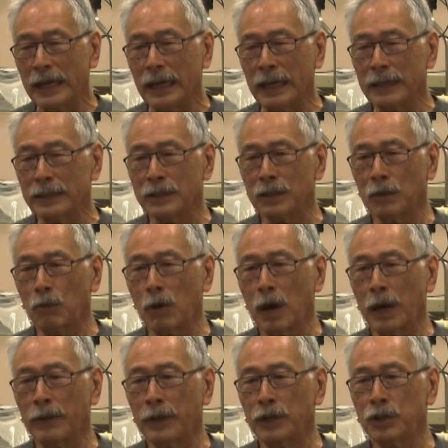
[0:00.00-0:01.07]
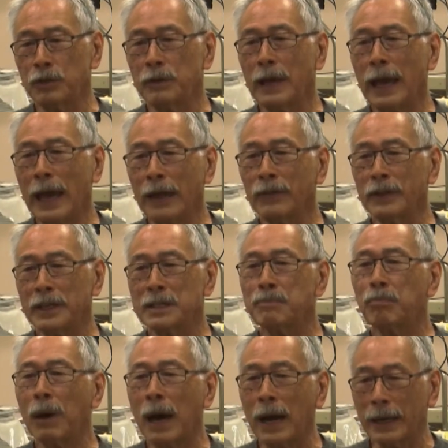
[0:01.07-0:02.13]
and so on, that you have these
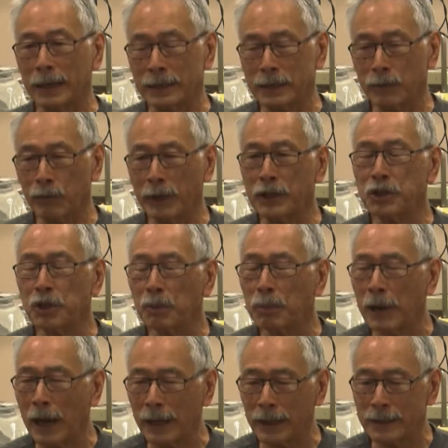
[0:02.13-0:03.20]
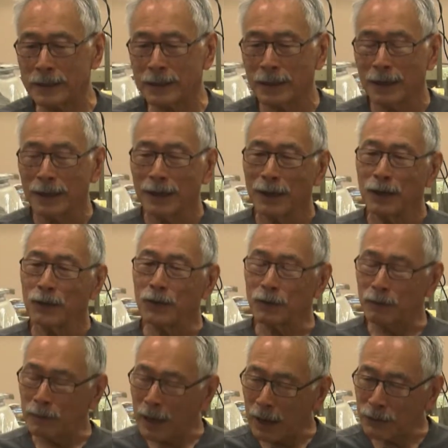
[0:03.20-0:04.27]
pockets, regional pockets
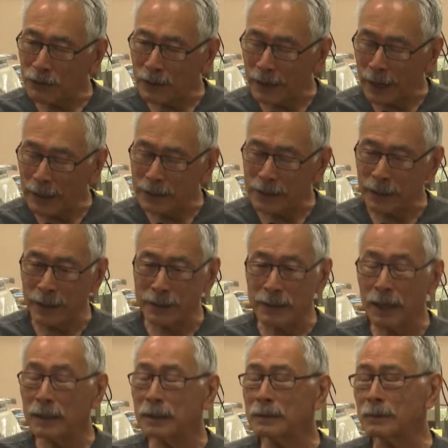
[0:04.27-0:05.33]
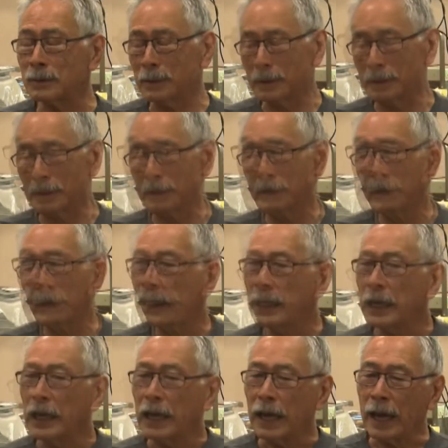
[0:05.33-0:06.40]
throughout the United States and the world.
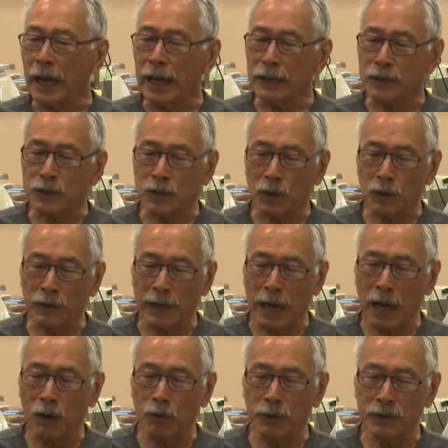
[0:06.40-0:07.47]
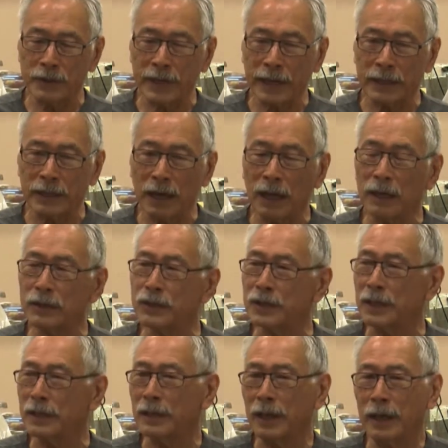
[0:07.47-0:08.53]
And so now with
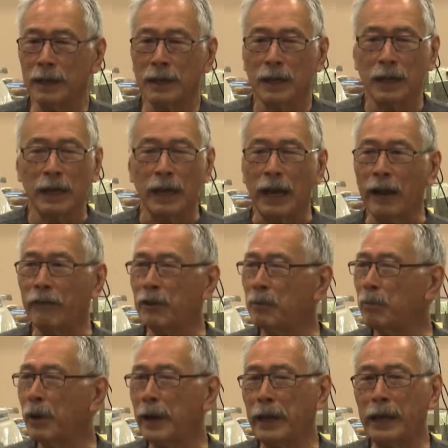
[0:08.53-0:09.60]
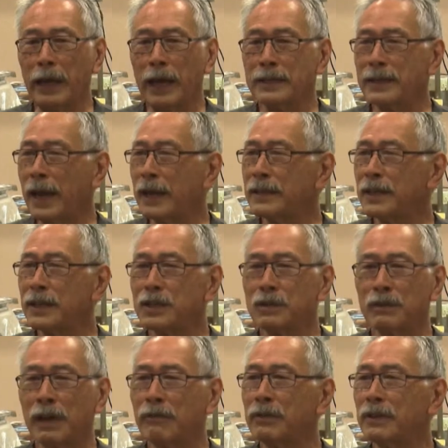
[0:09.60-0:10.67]
technology, then everybody has access
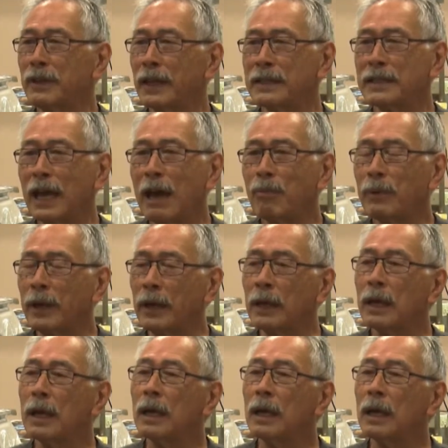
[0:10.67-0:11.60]
to everything that's happening.